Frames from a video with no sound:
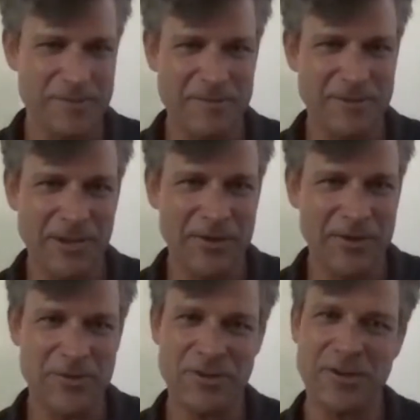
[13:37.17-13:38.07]

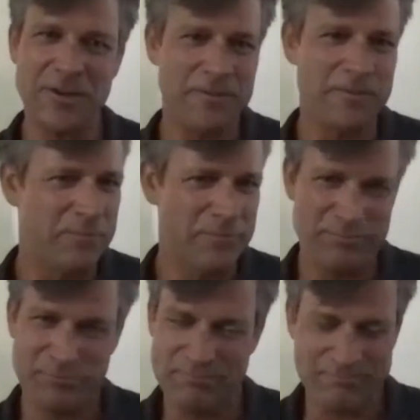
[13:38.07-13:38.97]
Larger,
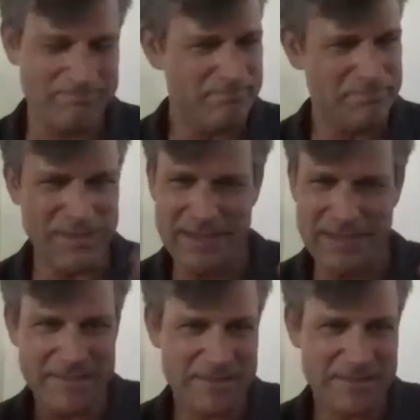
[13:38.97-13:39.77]
big,